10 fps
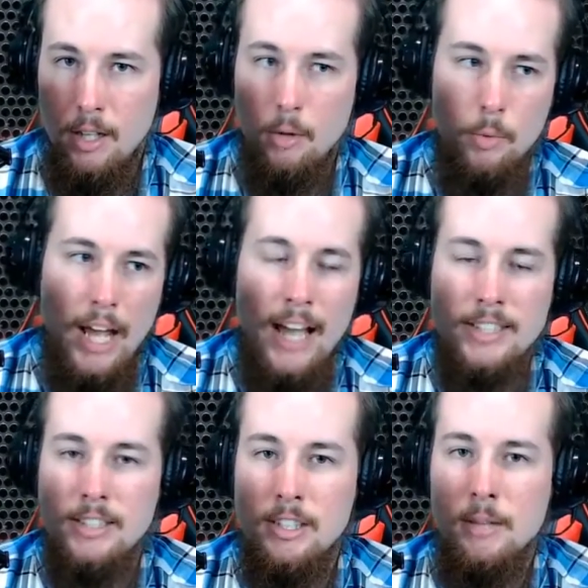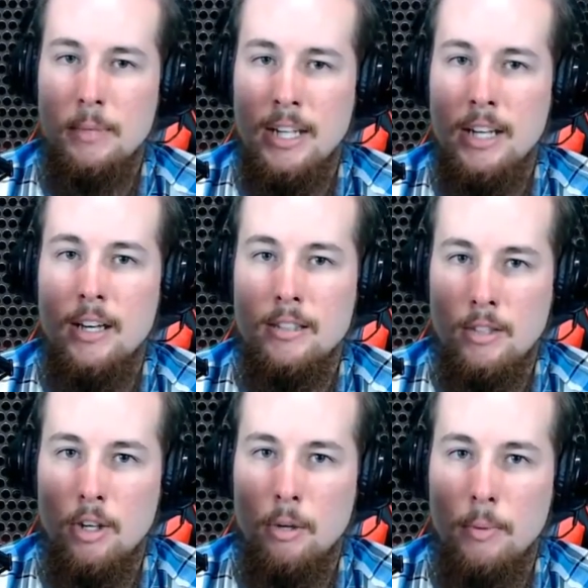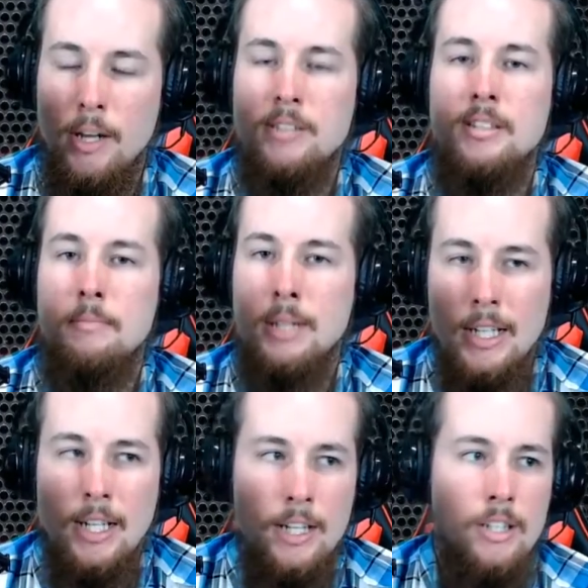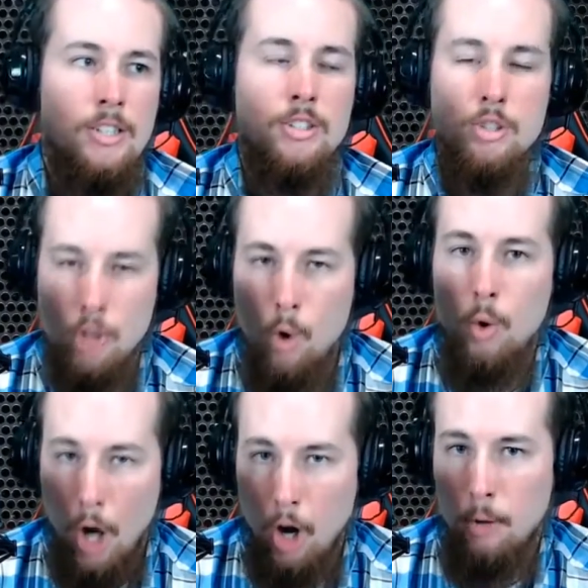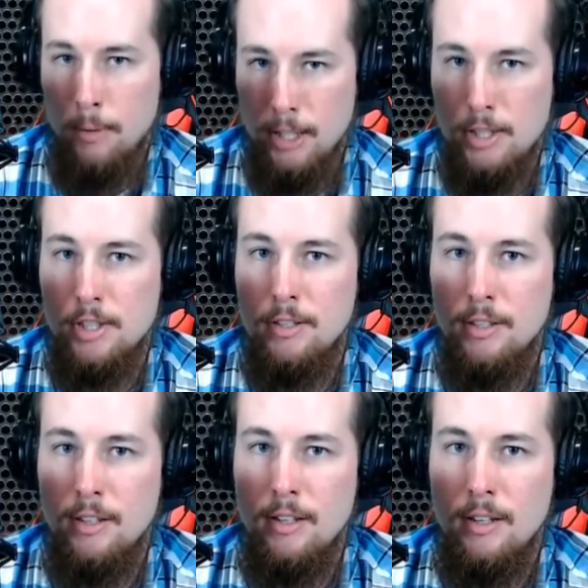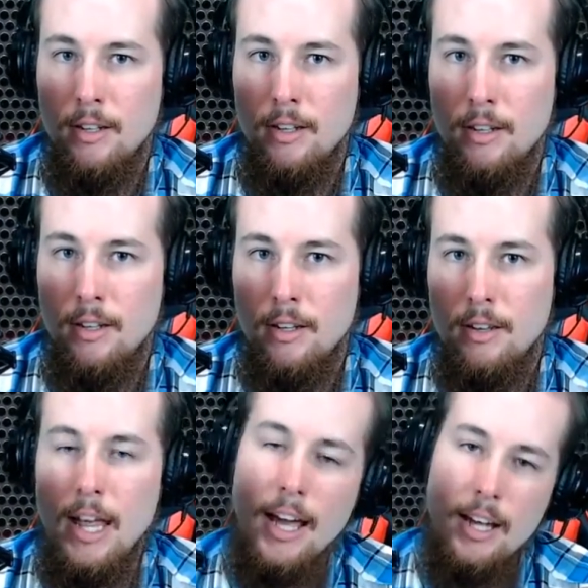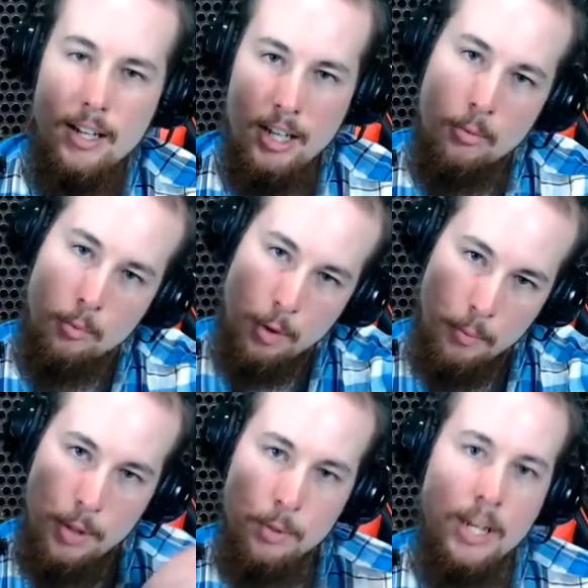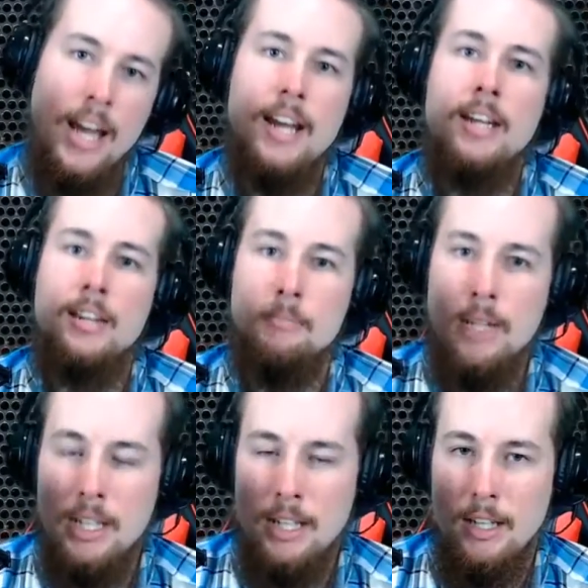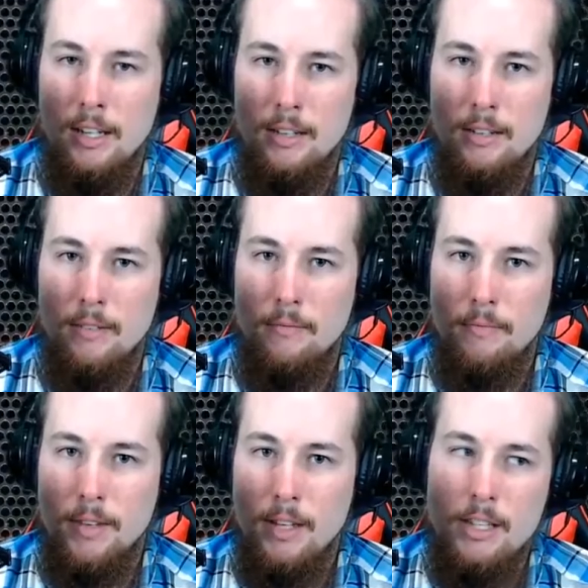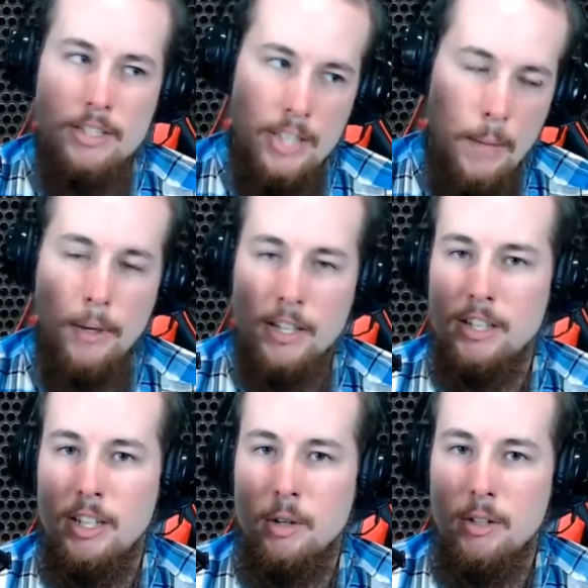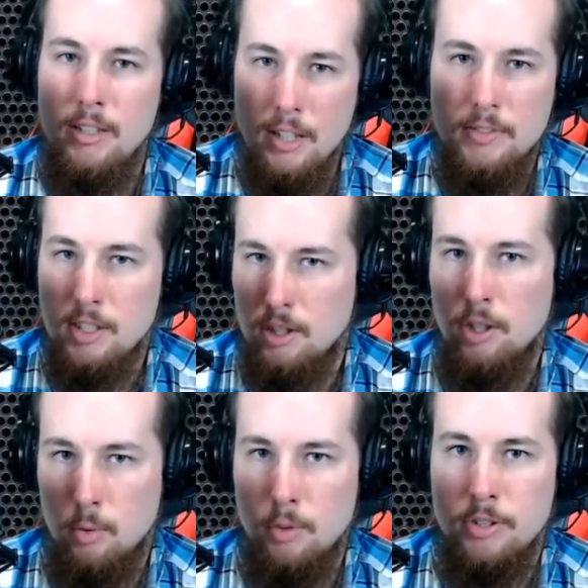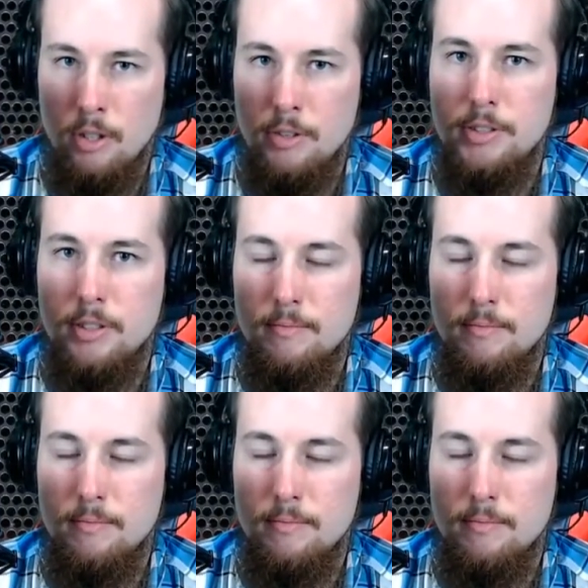reacting to the media is good because the media is so garbage that him repudiating the media typically gives us good results.